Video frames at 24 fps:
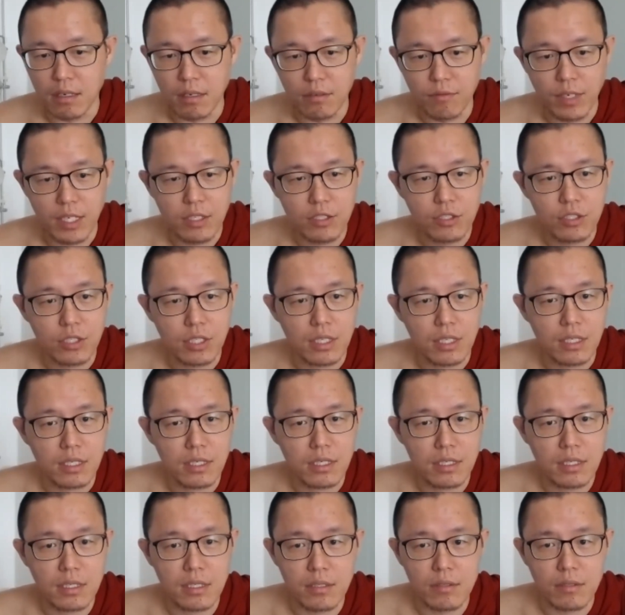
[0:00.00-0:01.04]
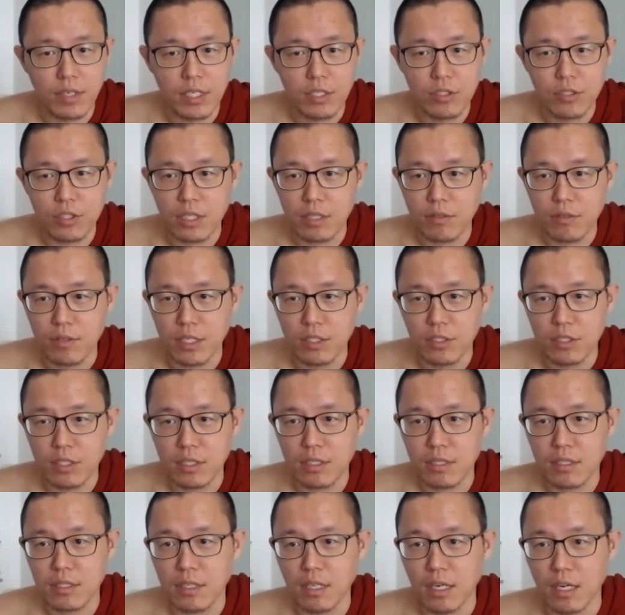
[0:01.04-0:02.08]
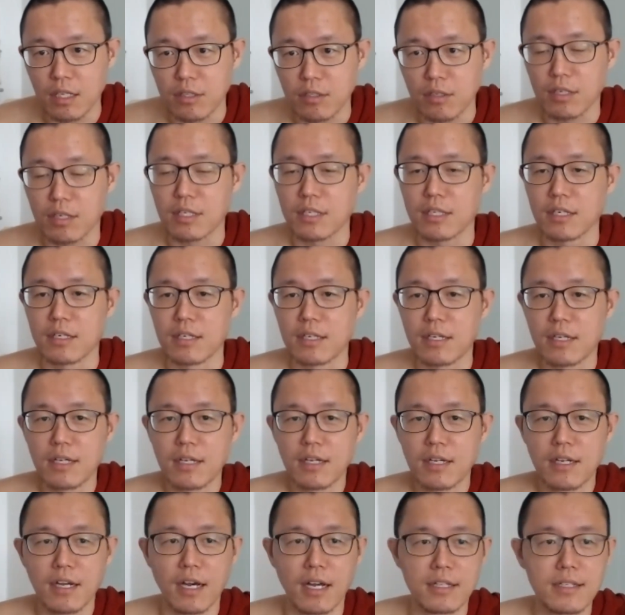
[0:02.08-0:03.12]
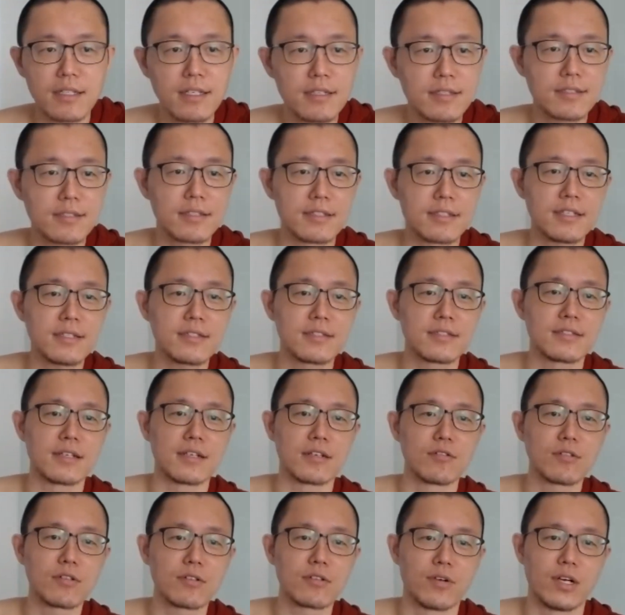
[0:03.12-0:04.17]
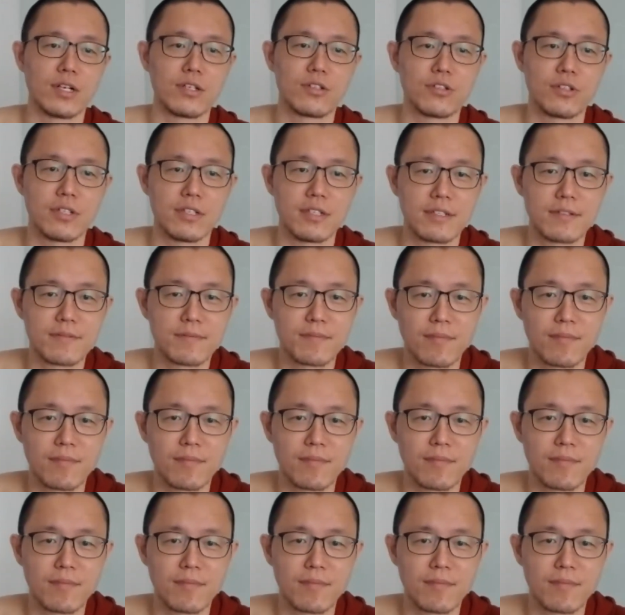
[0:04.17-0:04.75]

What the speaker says: Wei Ching, not here. This is a good question.